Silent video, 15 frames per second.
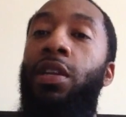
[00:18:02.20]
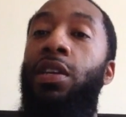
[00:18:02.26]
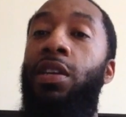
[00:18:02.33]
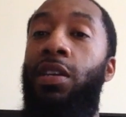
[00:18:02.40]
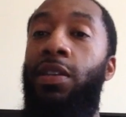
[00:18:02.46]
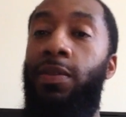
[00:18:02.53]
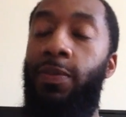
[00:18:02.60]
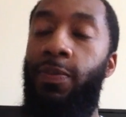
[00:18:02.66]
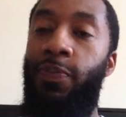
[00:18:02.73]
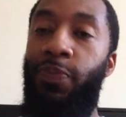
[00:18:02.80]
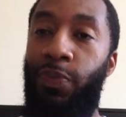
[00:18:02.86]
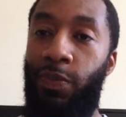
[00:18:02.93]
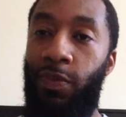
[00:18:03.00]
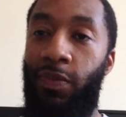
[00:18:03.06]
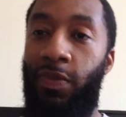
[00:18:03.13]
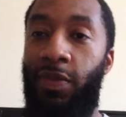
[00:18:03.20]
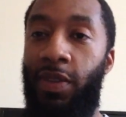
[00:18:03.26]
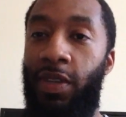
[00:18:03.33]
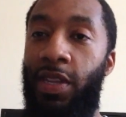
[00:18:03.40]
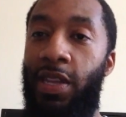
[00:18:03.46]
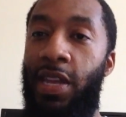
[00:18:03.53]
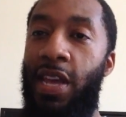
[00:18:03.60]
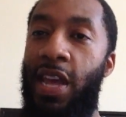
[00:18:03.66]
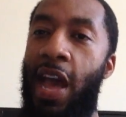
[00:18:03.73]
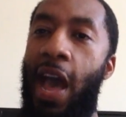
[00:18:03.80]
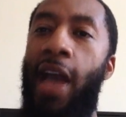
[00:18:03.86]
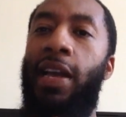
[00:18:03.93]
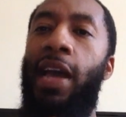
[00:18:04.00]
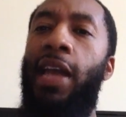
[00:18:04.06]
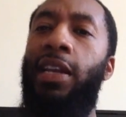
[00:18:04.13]
Look,
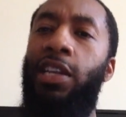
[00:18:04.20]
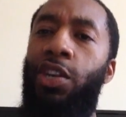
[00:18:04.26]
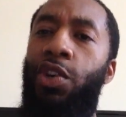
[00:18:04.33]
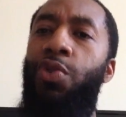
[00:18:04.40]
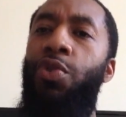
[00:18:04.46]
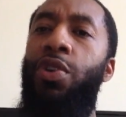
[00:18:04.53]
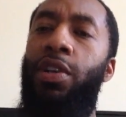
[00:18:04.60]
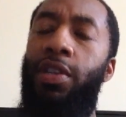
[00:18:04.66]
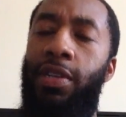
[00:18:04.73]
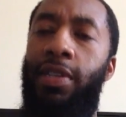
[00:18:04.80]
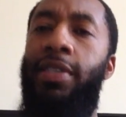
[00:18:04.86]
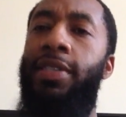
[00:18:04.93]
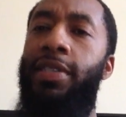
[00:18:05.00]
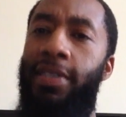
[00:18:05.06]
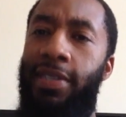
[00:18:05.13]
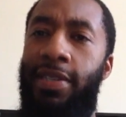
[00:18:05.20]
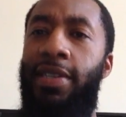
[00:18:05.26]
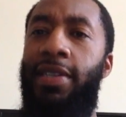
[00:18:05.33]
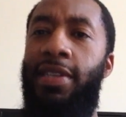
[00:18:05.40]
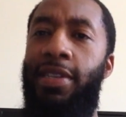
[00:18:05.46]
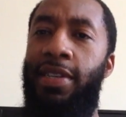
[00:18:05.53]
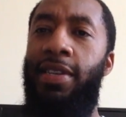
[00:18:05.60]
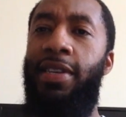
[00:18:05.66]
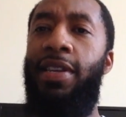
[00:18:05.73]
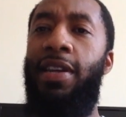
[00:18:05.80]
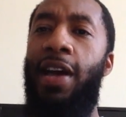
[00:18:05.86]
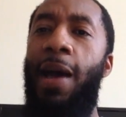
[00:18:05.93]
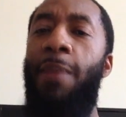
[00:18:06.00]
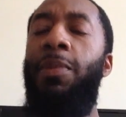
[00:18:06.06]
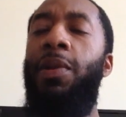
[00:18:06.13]
I got the crook.
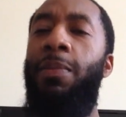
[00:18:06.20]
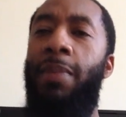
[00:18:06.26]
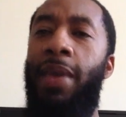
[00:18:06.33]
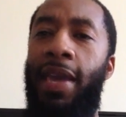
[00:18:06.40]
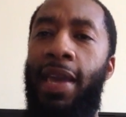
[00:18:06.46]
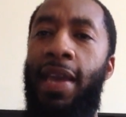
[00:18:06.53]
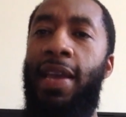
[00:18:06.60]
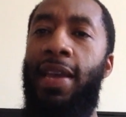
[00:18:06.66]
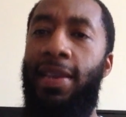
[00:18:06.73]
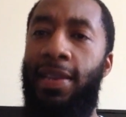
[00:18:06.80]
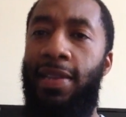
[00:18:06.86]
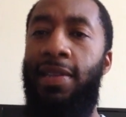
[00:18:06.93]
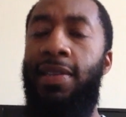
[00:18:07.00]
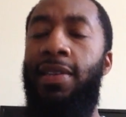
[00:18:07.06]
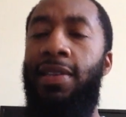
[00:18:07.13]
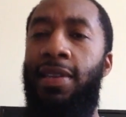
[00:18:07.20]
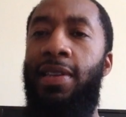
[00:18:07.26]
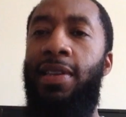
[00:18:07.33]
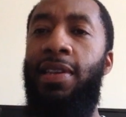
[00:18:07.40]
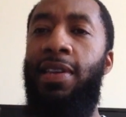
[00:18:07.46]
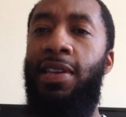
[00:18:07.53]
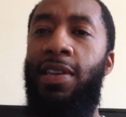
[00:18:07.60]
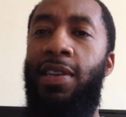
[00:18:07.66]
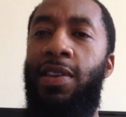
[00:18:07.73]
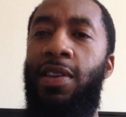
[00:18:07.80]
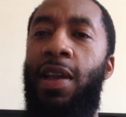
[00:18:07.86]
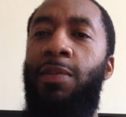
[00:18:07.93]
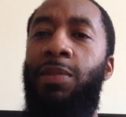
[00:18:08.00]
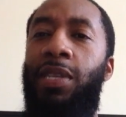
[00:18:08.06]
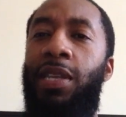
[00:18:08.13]
I'm the man. You
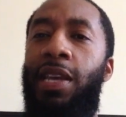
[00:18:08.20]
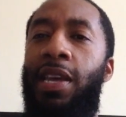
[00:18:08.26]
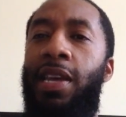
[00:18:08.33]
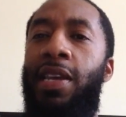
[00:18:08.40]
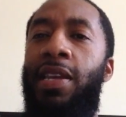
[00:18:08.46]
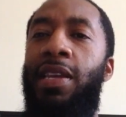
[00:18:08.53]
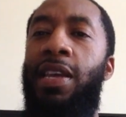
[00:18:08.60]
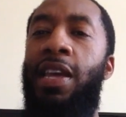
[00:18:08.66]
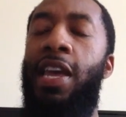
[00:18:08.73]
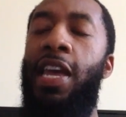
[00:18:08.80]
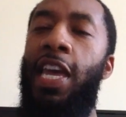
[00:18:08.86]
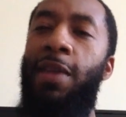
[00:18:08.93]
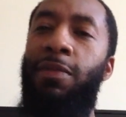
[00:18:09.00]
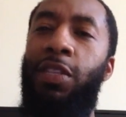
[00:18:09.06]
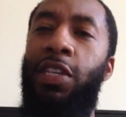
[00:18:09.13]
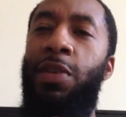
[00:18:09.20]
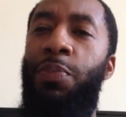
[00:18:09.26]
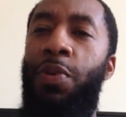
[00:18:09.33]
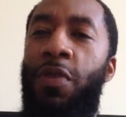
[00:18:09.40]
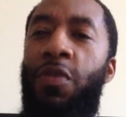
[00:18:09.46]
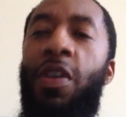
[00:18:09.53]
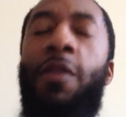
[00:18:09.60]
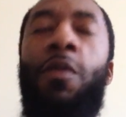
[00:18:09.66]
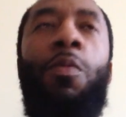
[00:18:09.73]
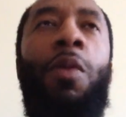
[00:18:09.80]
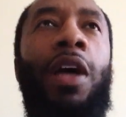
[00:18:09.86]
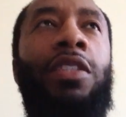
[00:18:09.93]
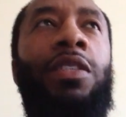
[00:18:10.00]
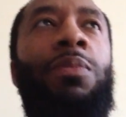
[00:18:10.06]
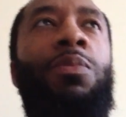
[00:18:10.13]
know what I'm saying? Even to the point, you ever
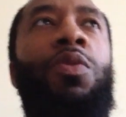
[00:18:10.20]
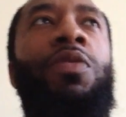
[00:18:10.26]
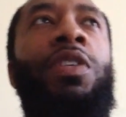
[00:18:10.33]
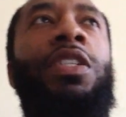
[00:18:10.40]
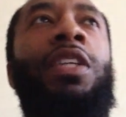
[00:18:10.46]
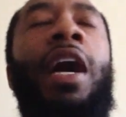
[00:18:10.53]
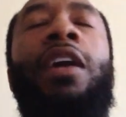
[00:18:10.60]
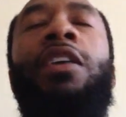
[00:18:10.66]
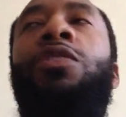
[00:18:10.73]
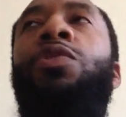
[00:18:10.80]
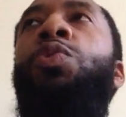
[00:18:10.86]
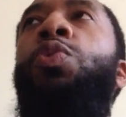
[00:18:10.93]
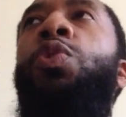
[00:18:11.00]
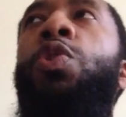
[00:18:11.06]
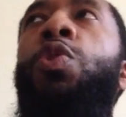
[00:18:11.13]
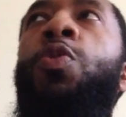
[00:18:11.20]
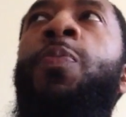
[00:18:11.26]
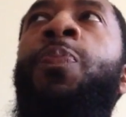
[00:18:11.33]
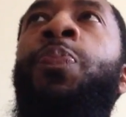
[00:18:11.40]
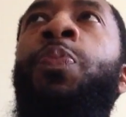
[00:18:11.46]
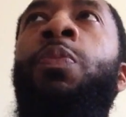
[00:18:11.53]
watched the movie Shaka Zulu,